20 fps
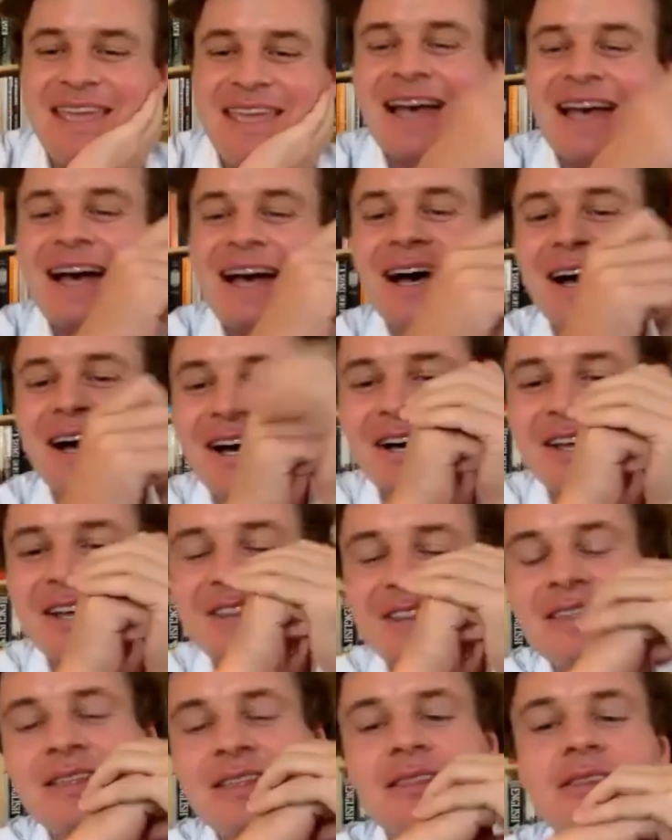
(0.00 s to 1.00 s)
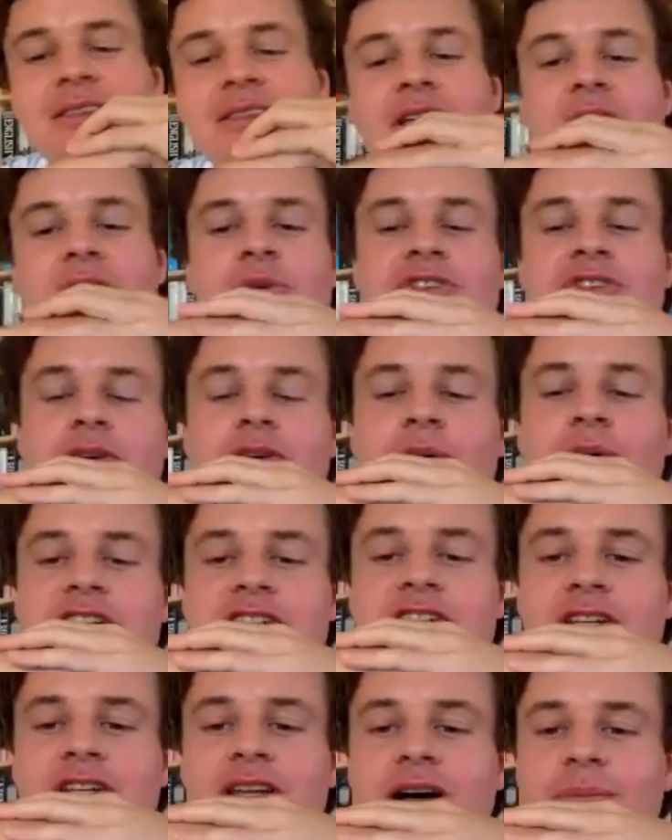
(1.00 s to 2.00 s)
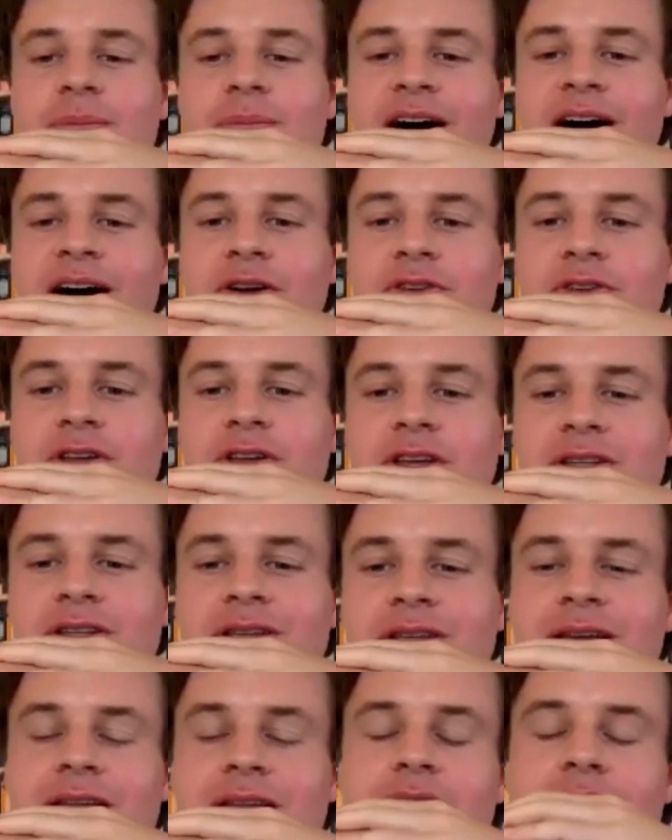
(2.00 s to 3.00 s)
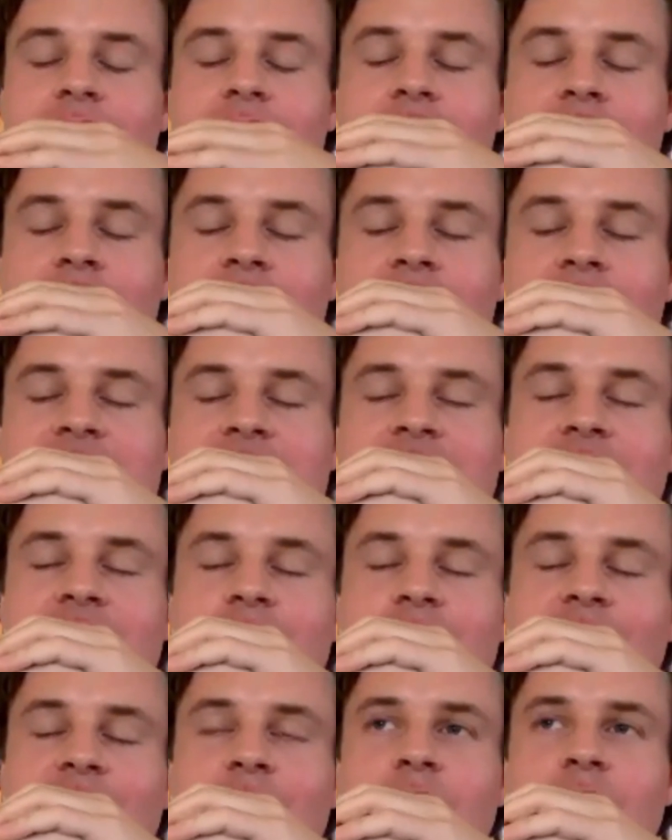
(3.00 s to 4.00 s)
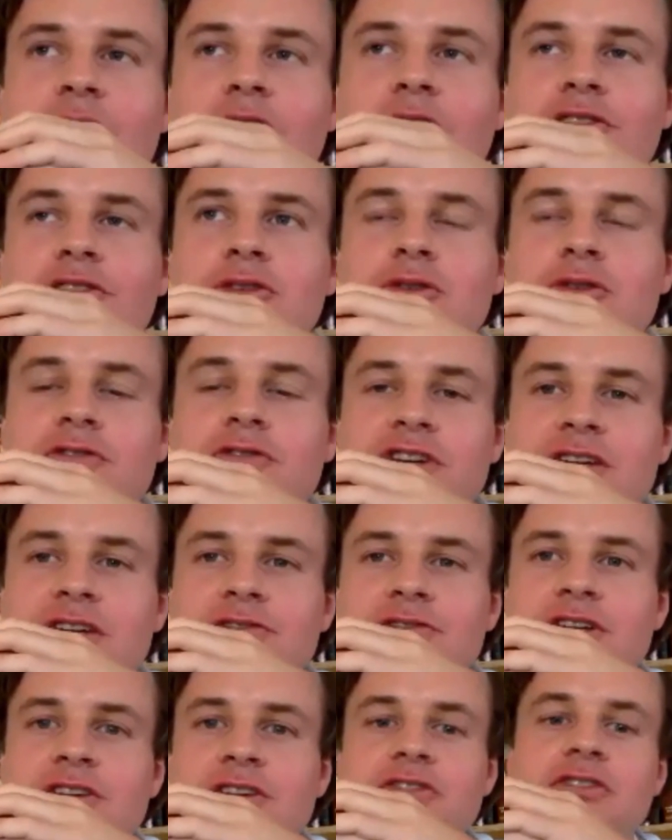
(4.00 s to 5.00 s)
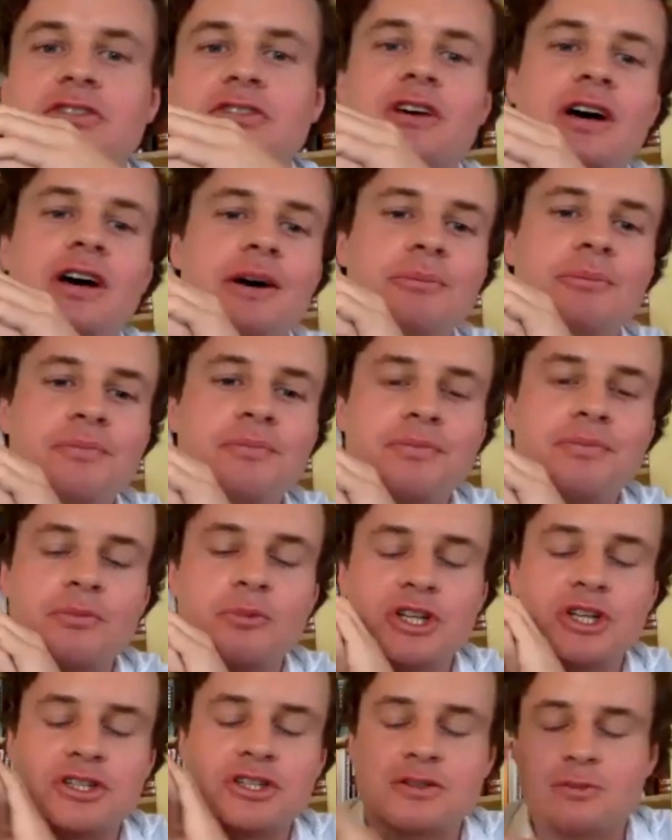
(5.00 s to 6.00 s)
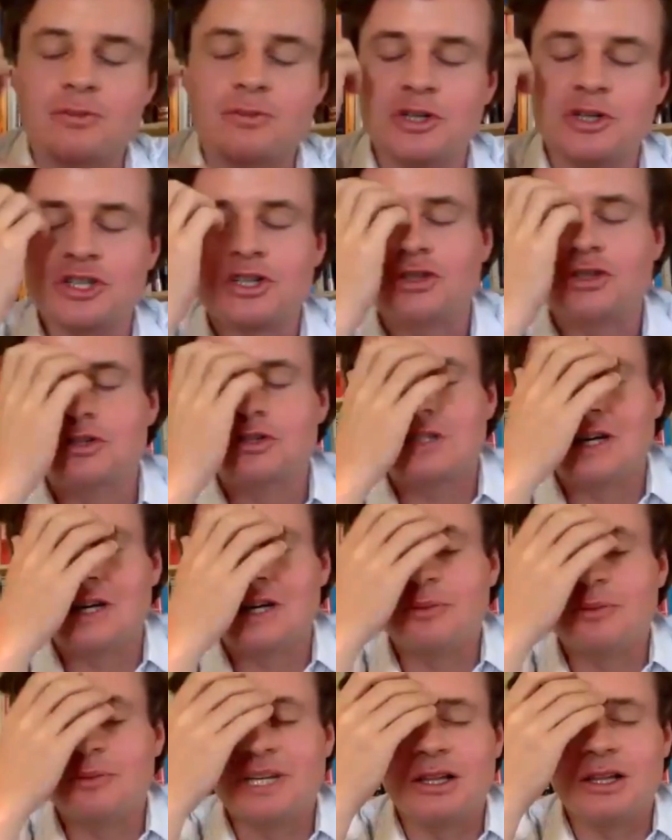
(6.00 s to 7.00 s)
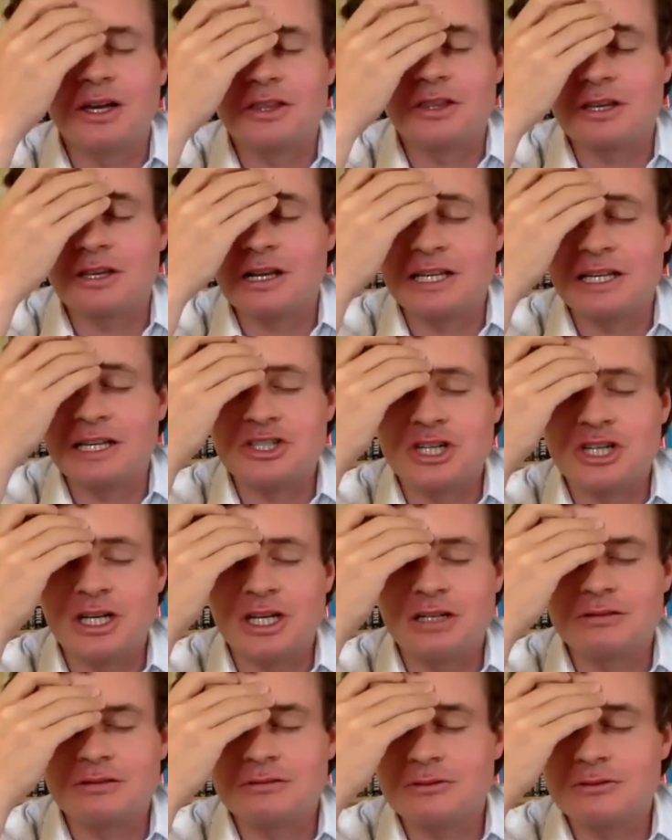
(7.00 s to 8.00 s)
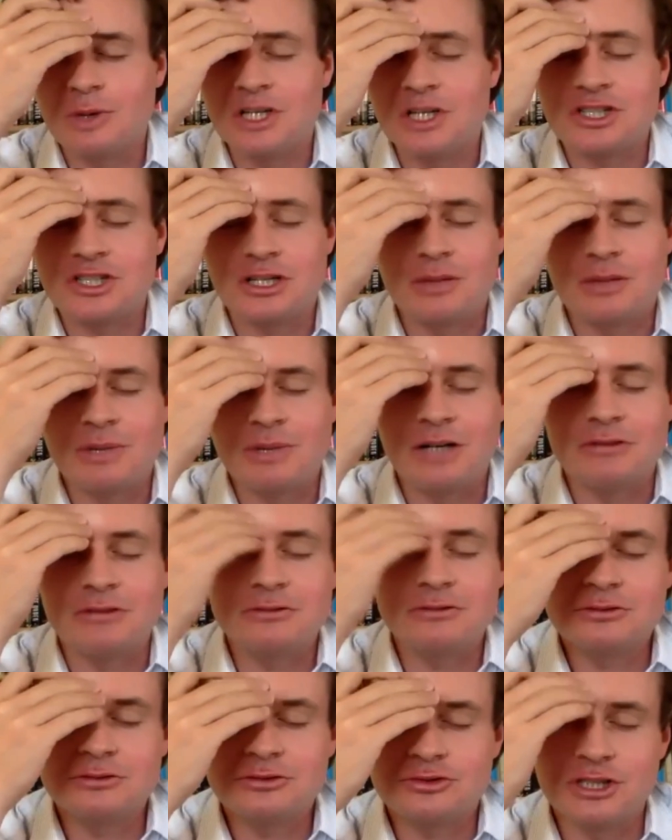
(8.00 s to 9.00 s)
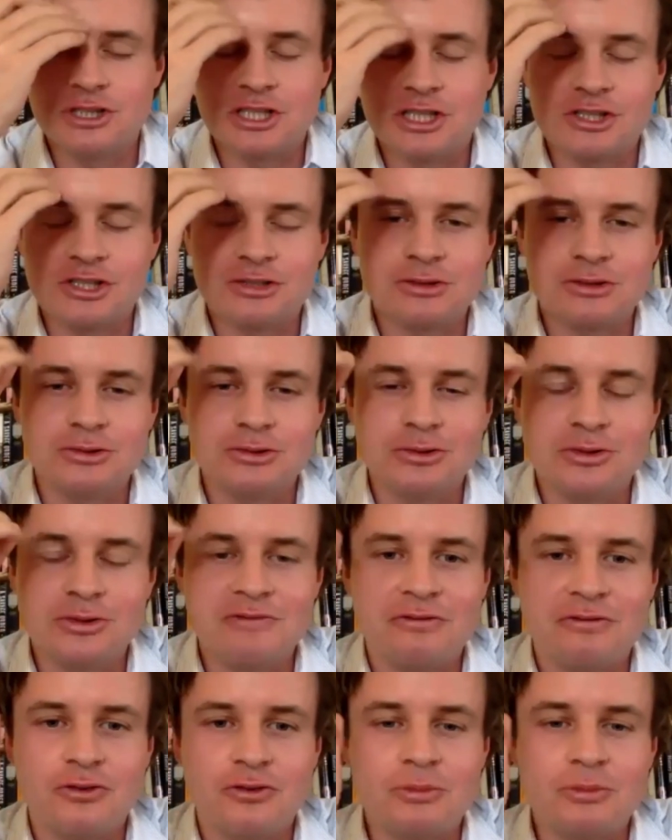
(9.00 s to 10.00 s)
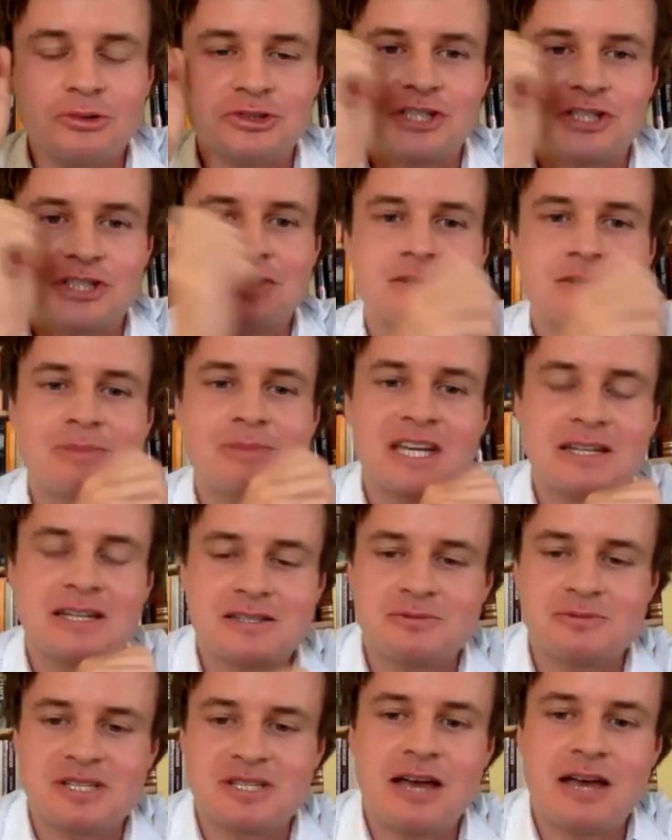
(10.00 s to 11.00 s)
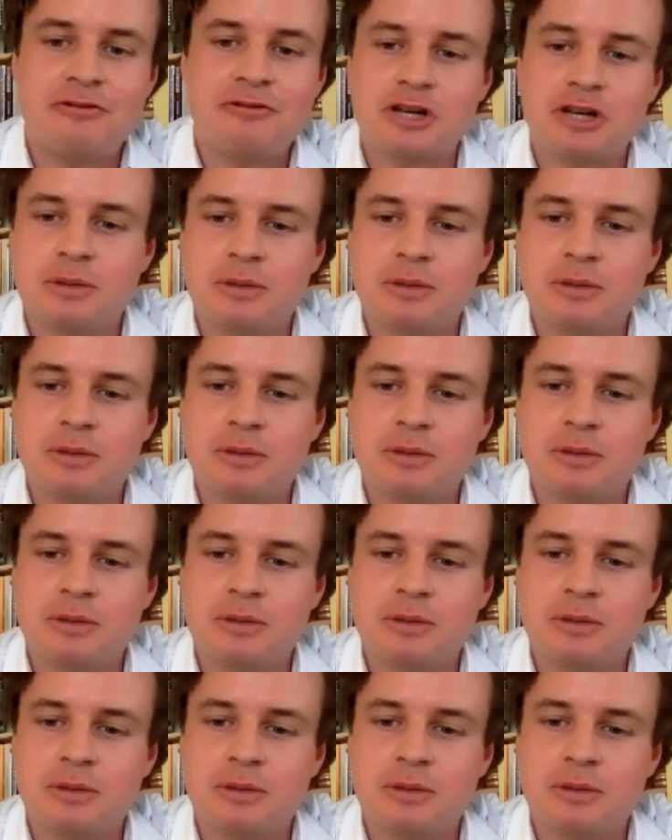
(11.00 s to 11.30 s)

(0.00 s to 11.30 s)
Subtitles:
It was a question about I said about pardon or forgiveness, which could sound a bit like the cliched question about traditional or informal justice mechanisms in Africa.